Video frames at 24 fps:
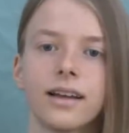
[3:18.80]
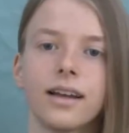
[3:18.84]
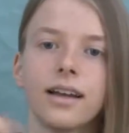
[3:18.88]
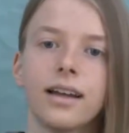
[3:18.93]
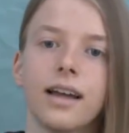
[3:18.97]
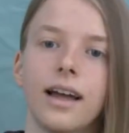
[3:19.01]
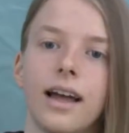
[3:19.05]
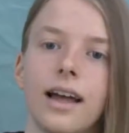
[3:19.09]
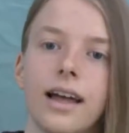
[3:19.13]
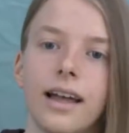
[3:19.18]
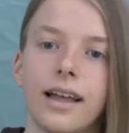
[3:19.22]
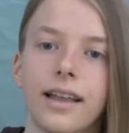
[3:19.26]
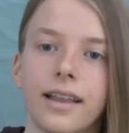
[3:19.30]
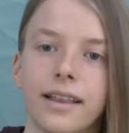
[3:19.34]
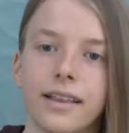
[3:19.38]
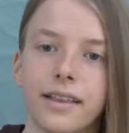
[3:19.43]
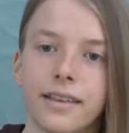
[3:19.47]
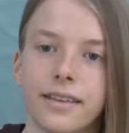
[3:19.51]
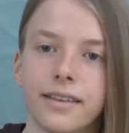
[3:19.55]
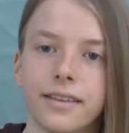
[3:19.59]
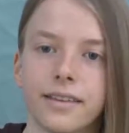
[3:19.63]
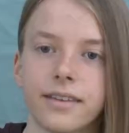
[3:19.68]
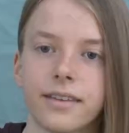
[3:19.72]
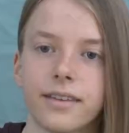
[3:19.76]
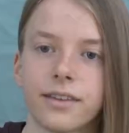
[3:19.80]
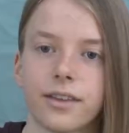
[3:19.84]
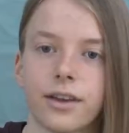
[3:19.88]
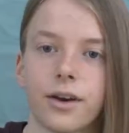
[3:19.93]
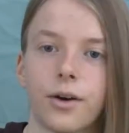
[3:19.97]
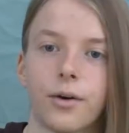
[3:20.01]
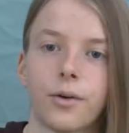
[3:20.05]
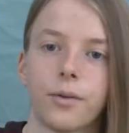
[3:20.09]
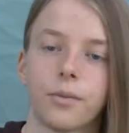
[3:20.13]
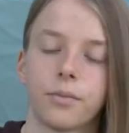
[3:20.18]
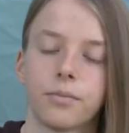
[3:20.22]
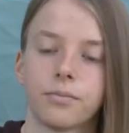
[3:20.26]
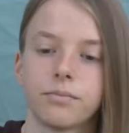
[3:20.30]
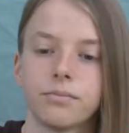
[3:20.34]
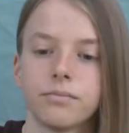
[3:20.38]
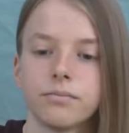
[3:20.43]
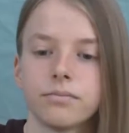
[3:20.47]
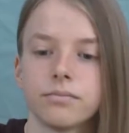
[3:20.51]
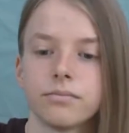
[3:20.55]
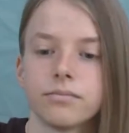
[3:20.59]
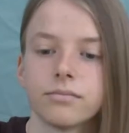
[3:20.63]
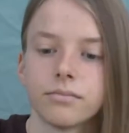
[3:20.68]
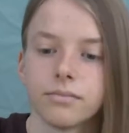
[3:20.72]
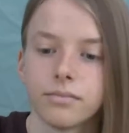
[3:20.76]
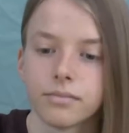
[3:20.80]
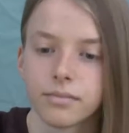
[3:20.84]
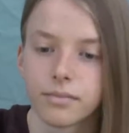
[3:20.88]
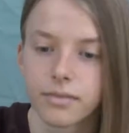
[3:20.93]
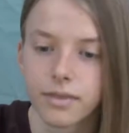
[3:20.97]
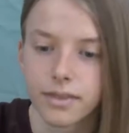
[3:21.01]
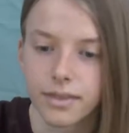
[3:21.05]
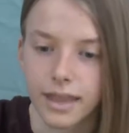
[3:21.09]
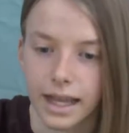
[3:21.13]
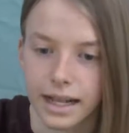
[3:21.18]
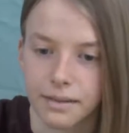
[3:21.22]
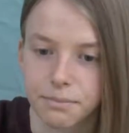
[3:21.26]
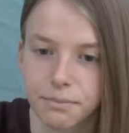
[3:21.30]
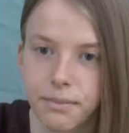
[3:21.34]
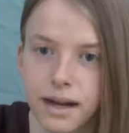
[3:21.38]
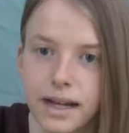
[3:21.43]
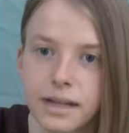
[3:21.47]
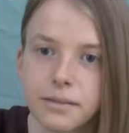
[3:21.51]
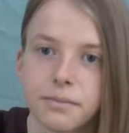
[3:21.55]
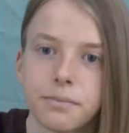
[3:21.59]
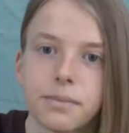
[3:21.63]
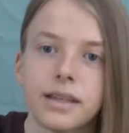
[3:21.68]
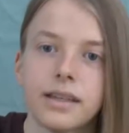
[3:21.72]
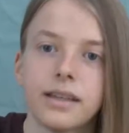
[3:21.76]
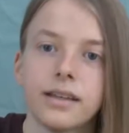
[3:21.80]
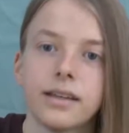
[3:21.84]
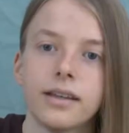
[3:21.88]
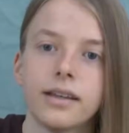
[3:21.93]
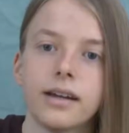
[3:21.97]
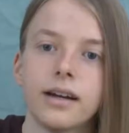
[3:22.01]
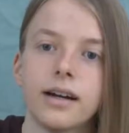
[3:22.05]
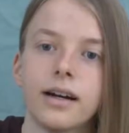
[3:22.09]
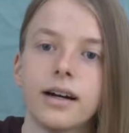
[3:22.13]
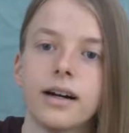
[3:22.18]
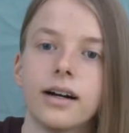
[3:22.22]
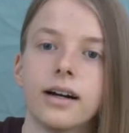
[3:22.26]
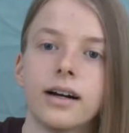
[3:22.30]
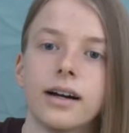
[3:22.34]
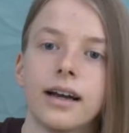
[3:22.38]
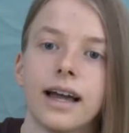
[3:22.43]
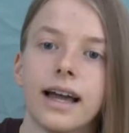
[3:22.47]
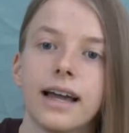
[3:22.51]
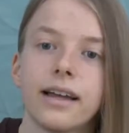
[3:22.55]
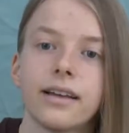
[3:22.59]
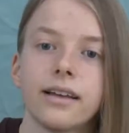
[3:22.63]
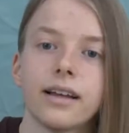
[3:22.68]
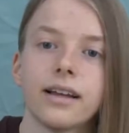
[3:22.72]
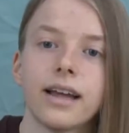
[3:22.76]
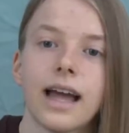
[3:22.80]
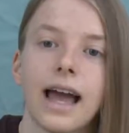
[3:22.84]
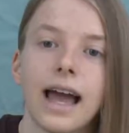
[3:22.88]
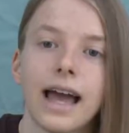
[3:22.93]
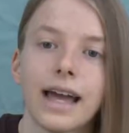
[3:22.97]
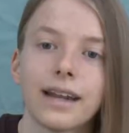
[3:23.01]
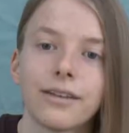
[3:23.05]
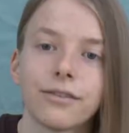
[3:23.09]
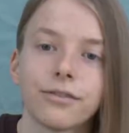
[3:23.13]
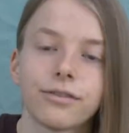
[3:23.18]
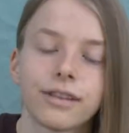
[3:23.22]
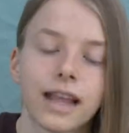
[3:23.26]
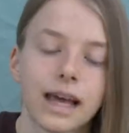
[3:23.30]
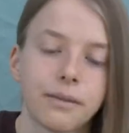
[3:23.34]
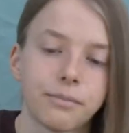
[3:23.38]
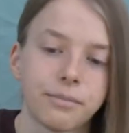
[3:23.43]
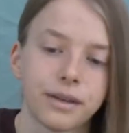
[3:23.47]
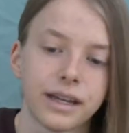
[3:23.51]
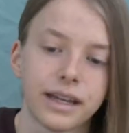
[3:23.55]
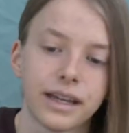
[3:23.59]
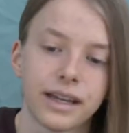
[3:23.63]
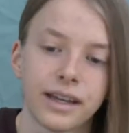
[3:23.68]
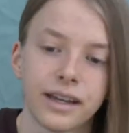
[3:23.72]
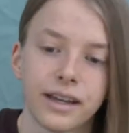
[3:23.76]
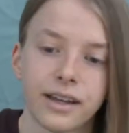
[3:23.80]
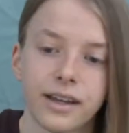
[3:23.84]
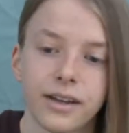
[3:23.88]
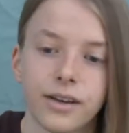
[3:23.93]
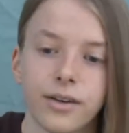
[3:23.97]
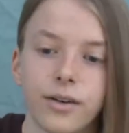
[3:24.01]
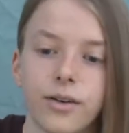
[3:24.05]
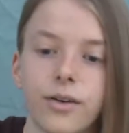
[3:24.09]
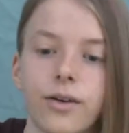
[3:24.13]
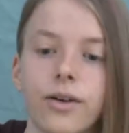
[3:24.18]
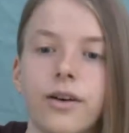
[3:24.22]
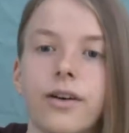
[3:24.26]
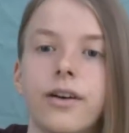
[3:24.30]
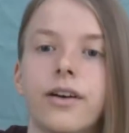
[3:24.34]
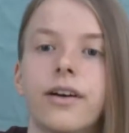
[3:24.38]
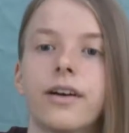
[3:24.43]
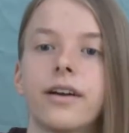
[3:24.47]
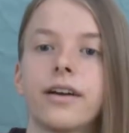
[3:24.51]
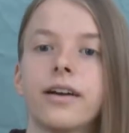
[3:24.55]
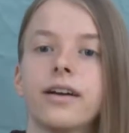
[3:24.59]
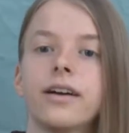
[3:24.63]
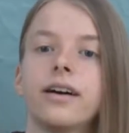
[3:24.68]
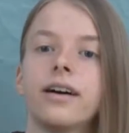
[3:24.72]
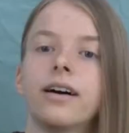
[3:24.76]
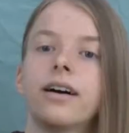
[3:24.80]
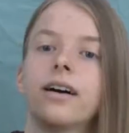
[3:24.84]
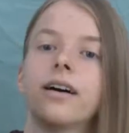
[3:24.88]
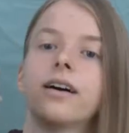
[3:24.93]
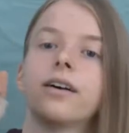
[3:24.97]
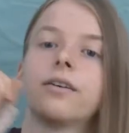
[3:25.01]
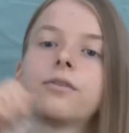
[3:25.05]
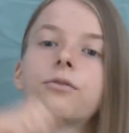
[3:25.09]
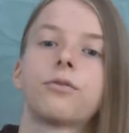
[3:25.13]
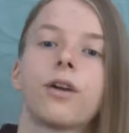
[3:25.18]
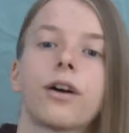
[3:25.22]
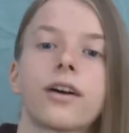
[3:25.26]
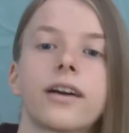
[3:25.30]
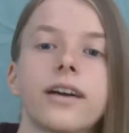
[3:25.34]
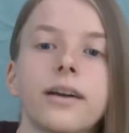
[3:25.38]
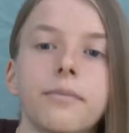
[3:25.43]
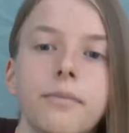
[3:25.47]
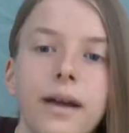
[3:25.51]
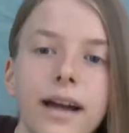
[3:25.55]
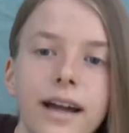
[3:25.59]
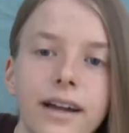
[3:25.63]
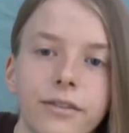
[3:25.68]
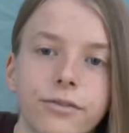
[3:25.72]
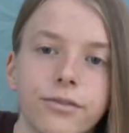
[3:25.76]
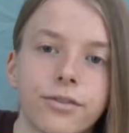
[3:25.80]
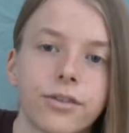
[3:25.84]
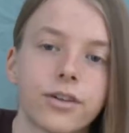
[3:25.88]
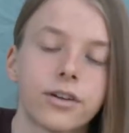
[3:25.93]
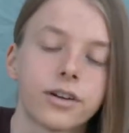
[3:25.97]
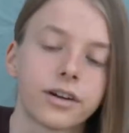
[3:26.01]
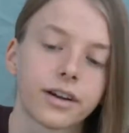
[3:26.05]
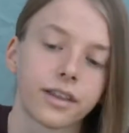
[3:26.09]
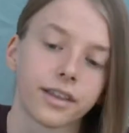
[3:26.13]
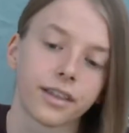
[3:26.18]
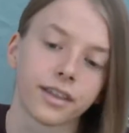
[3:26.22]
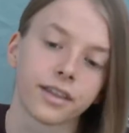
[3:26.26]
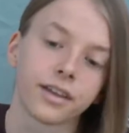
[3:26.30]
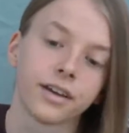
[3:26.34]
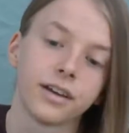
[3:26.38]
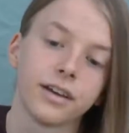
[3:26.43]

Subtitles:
And so that might be hand flapping or rocking back and forth.